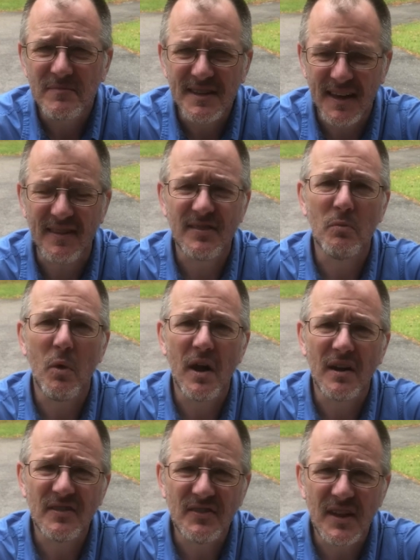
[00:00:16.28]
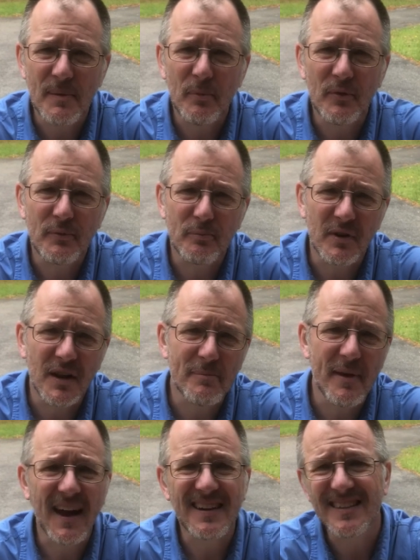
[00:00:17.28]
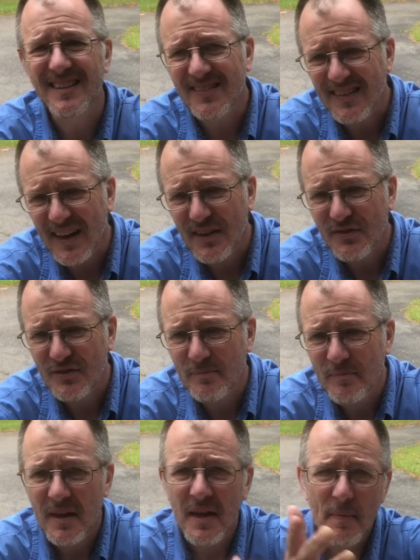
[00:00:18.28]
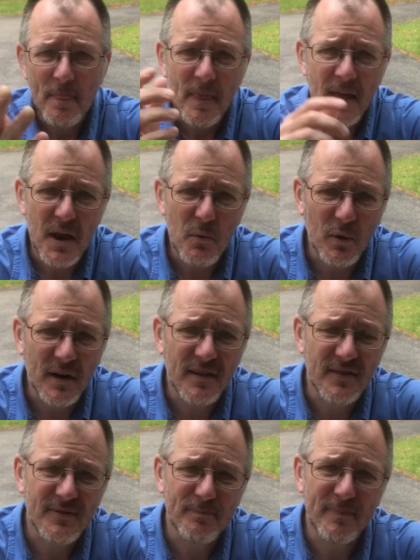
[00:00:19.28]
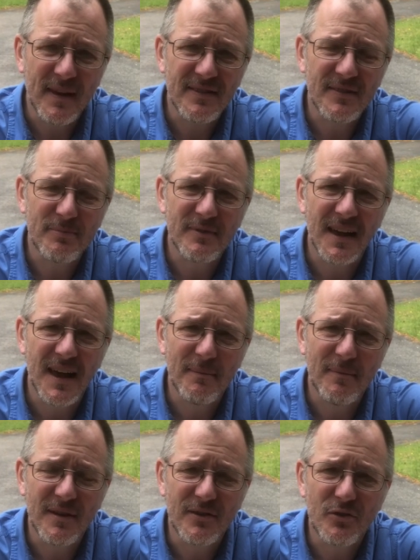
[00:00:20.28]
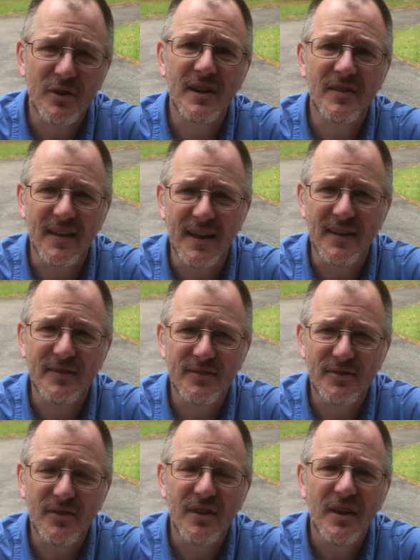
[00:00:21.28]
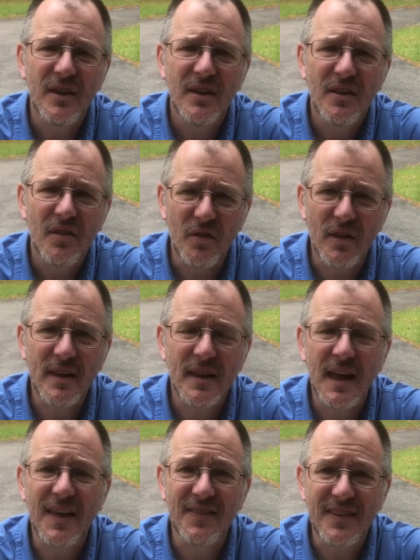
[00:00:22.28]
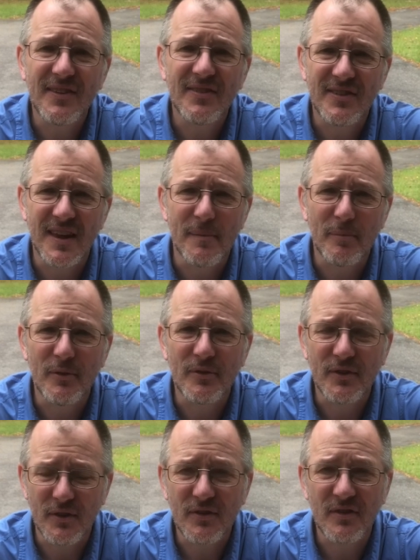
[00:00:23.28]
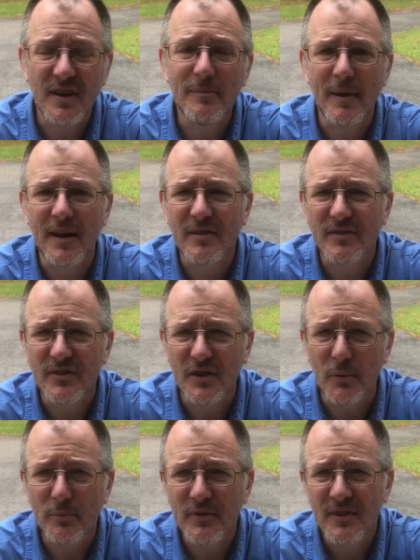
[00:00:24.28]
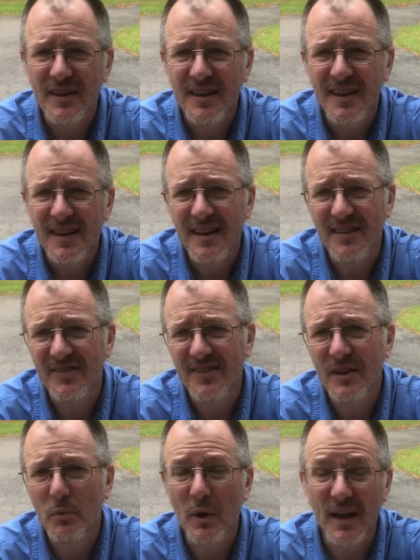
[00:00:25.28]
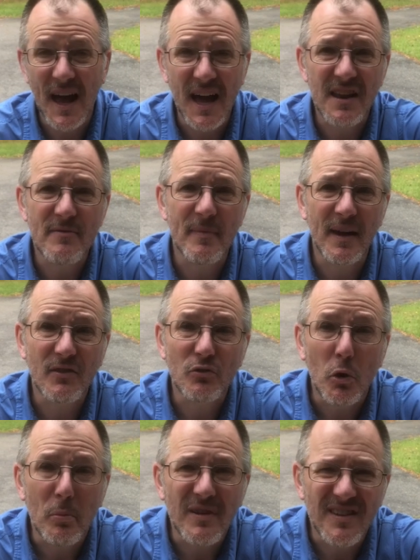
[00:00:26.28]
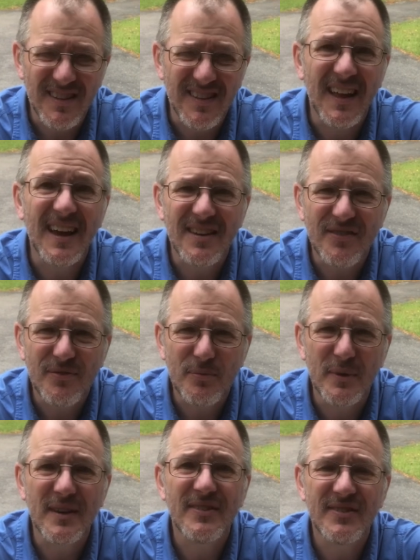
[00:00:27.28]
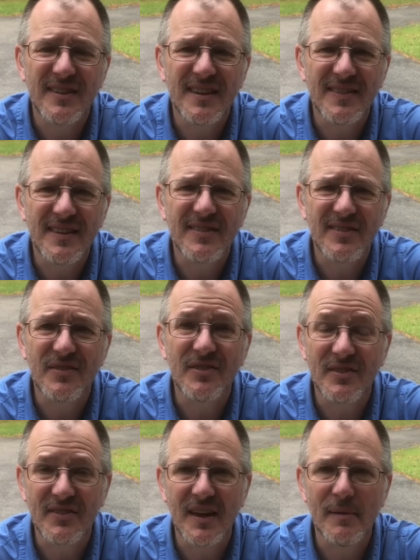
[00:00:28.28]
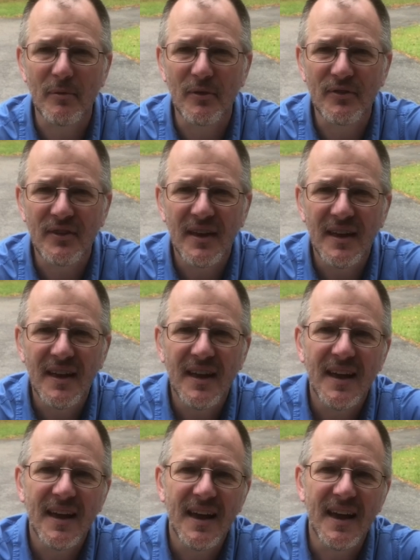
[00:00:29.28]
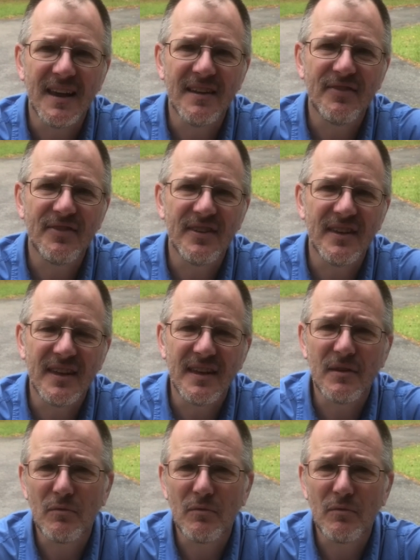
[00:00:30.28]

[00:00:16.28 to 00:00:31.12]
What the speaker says: get some water samples, bring them back to the classroom, and we're going to spend some time during class looking at these samples using our microscopes and seeing what kind of microbial life we see in these different samples. And if the